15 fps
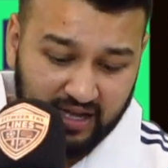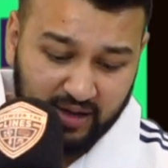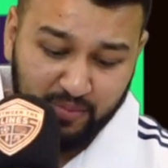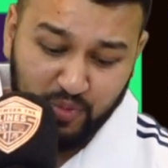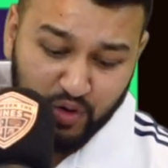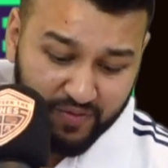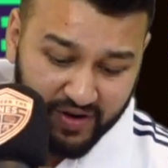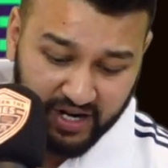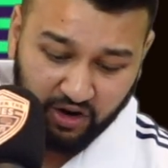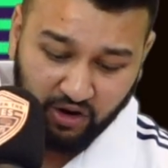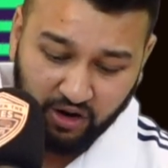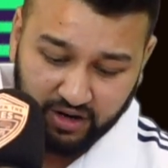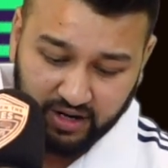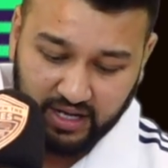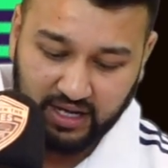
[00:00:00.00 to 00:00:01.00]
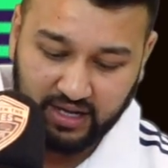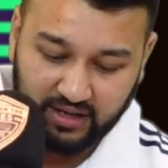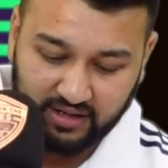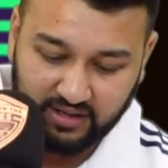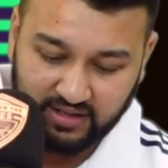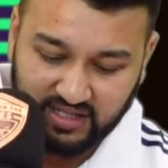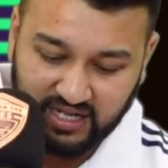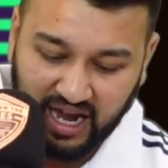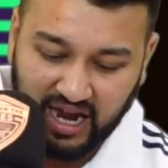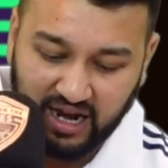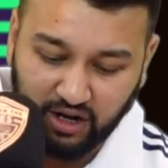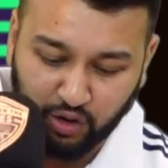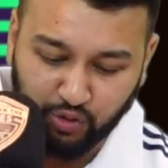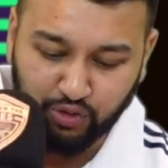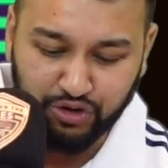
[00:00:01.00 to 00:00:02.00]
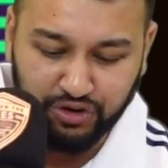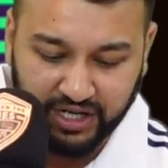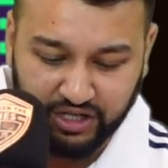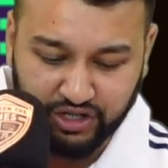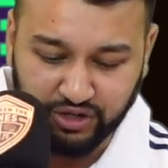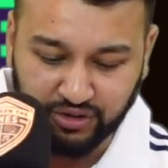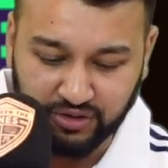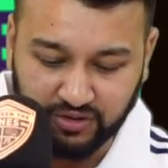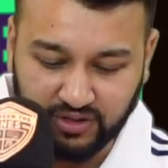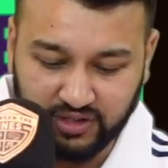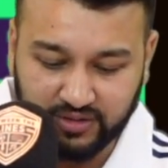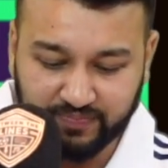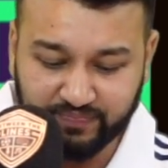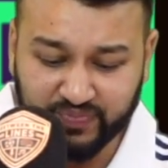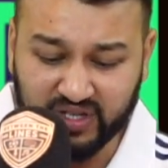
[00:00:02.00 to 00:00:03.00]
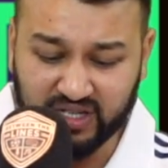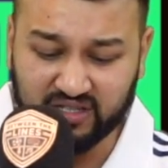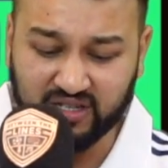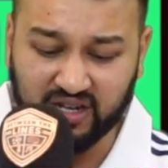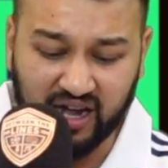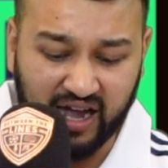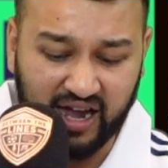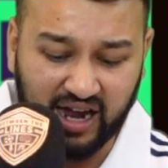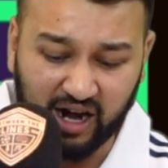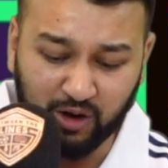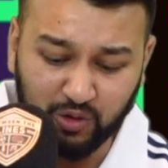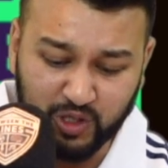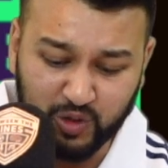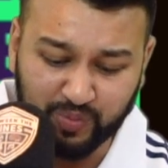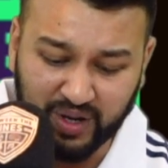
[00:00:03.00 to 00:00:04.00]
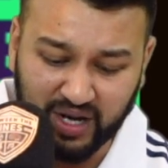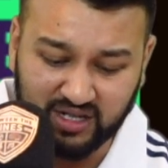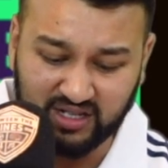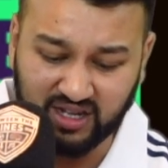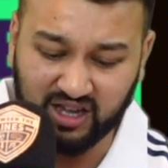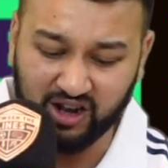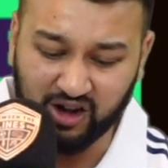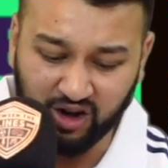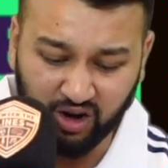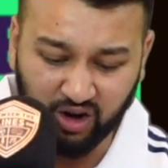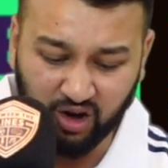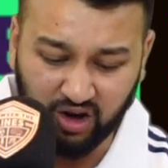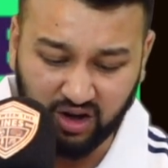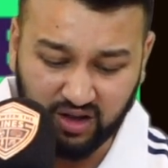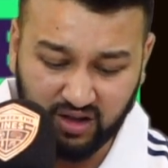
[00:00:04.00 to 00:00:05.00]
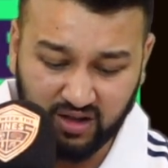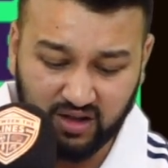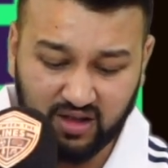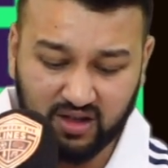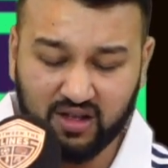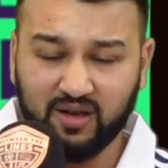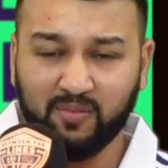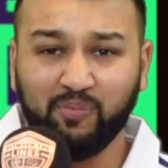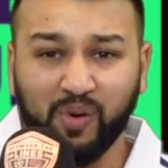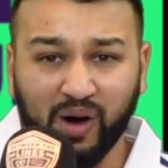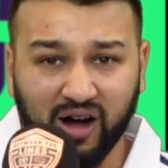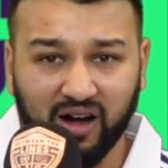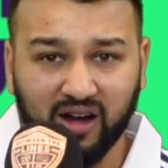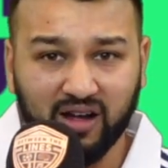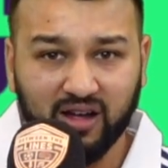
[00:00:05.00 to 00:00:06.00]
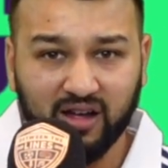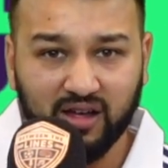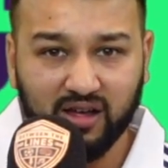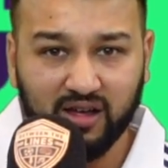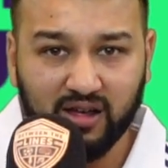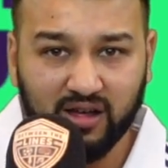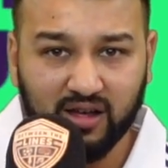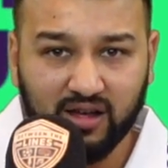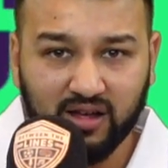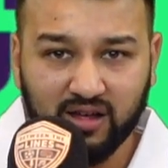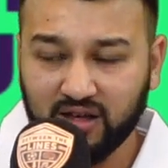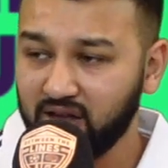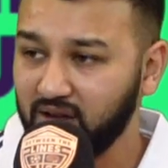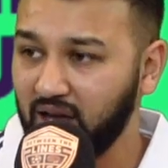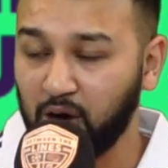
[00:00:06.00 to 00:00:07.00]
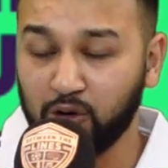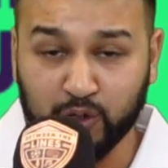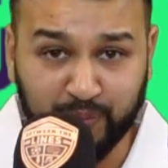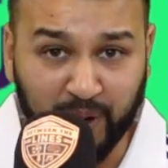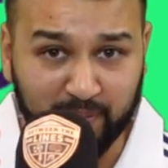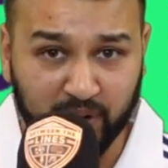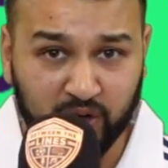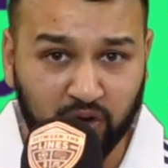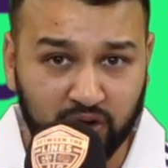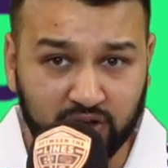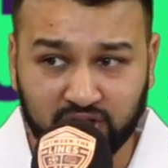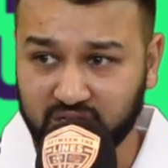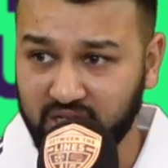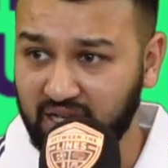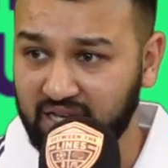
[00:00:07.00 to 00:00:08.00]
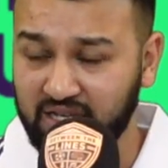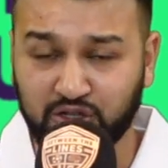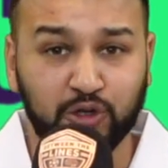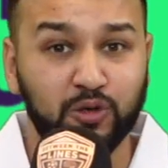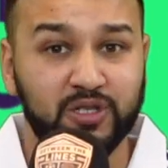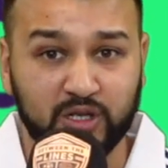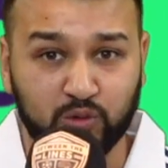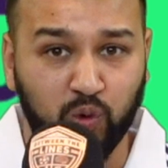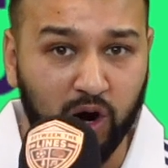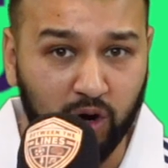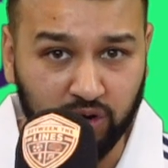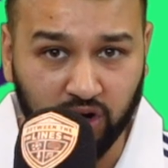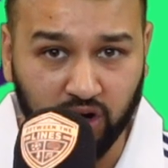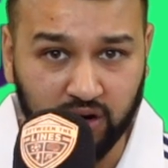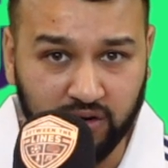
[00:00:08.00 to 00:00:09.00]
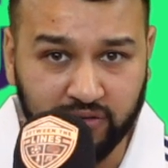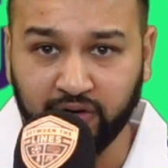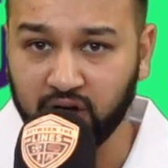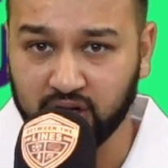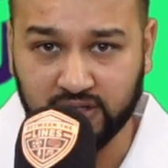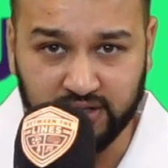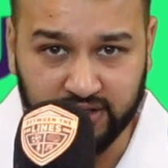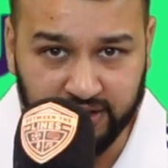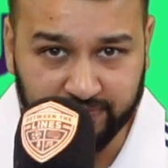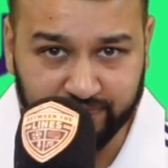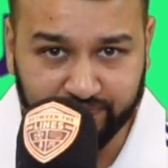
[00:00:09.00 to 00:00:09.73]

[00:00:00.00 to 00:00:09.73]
Moving it on, Tyler Rooney Tunes. This guy I respect a lot, but I respect because he's used his wild card, firstly.